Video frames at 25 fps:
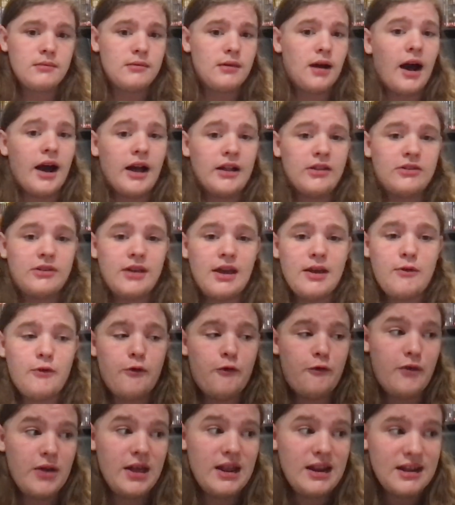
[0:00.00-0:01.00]
I'd say
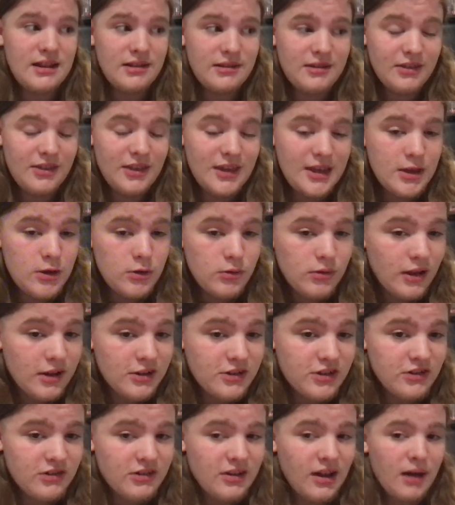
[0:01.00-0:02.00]
fit into the EU
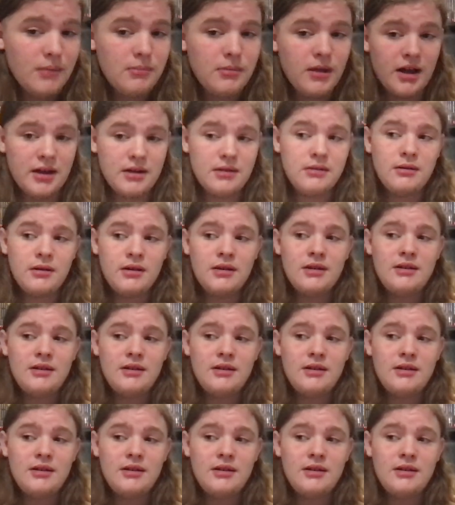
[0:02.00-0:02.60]
Legends timeline.